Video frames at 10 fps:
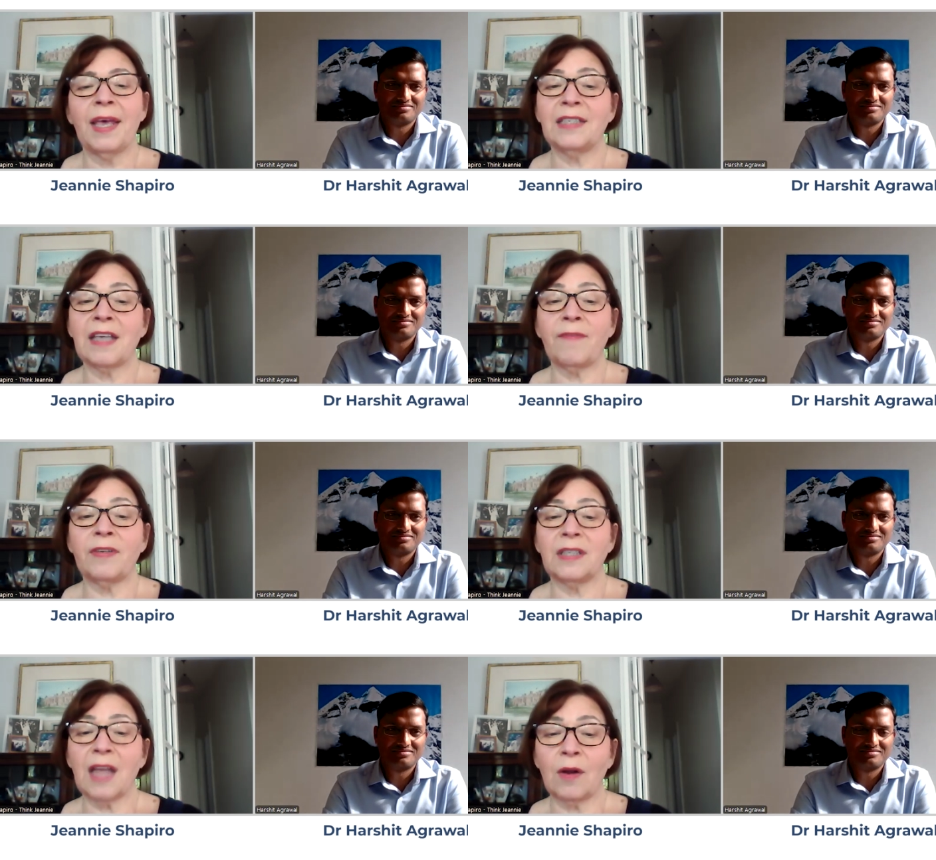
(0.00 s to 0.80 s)
Speaker 1: His
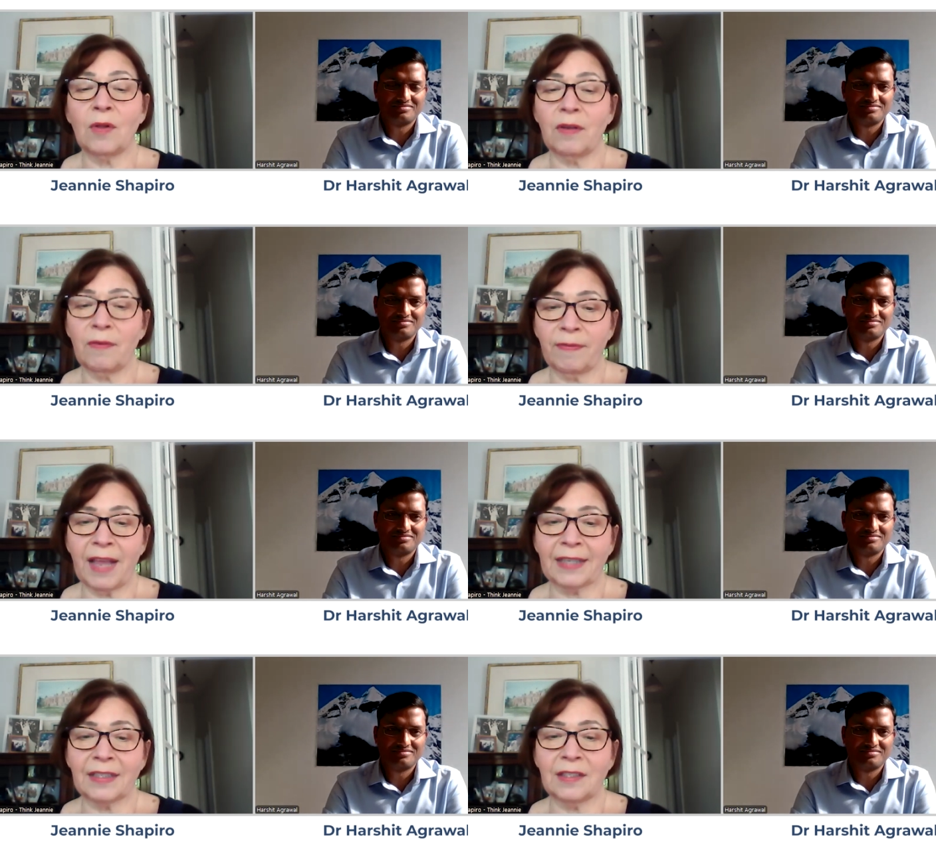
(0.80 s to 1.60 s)
efforts not only
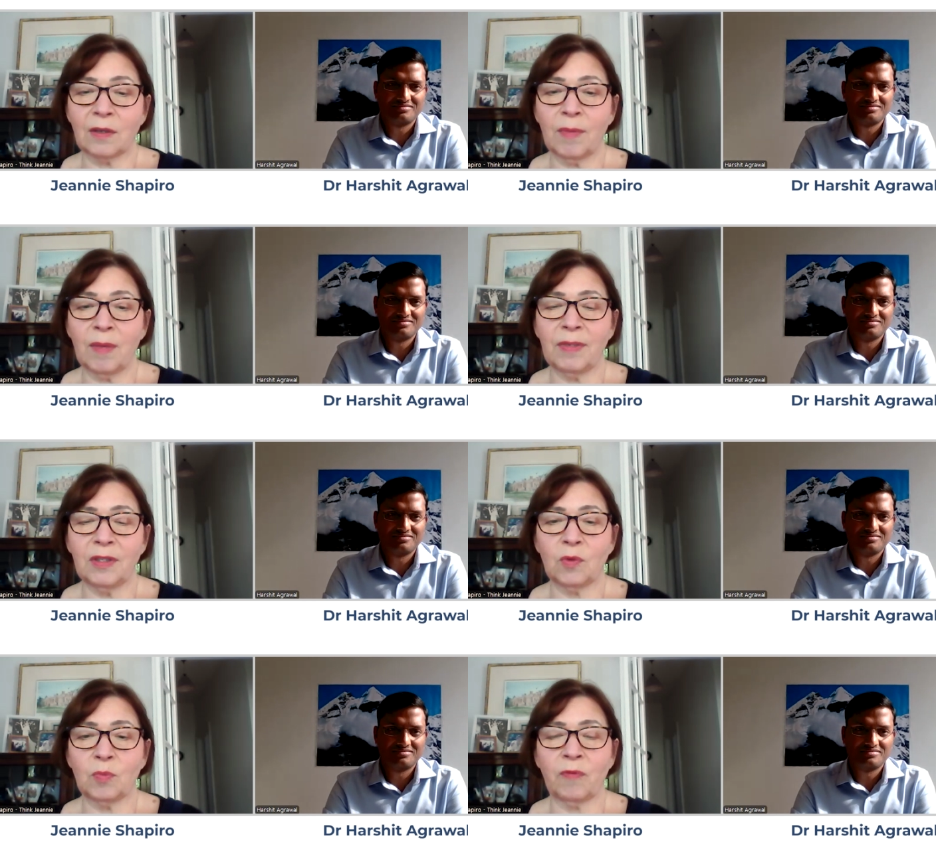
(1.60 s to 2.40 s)
reflect his commitment
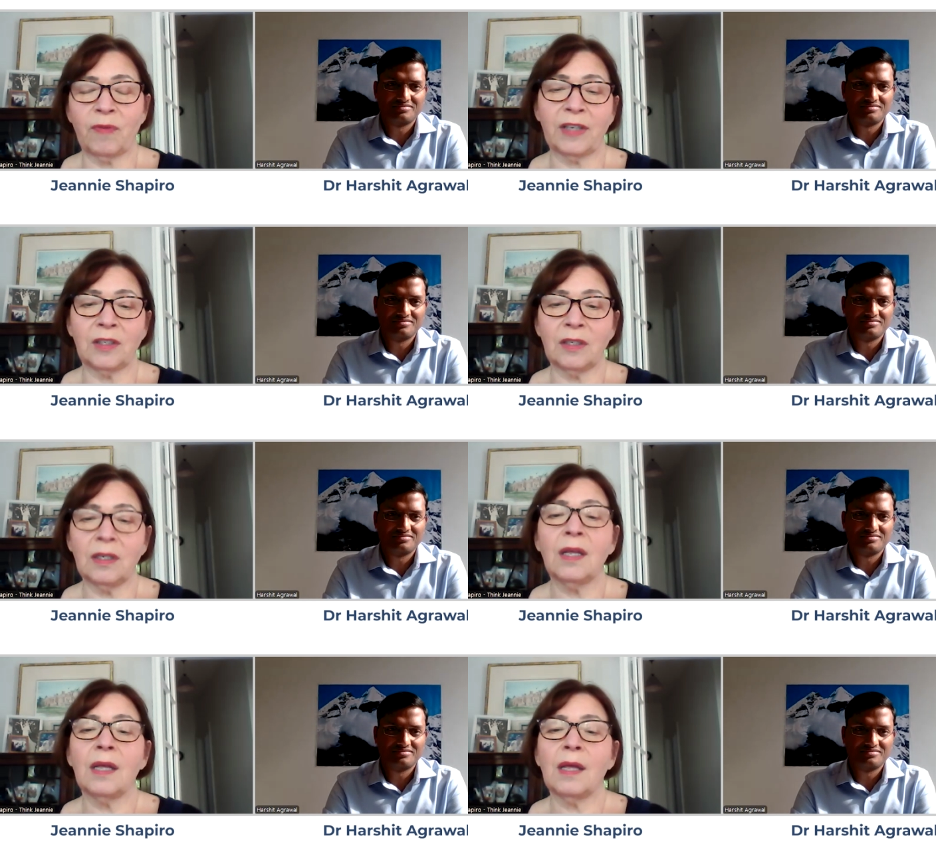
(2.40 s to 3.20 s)
to his profession,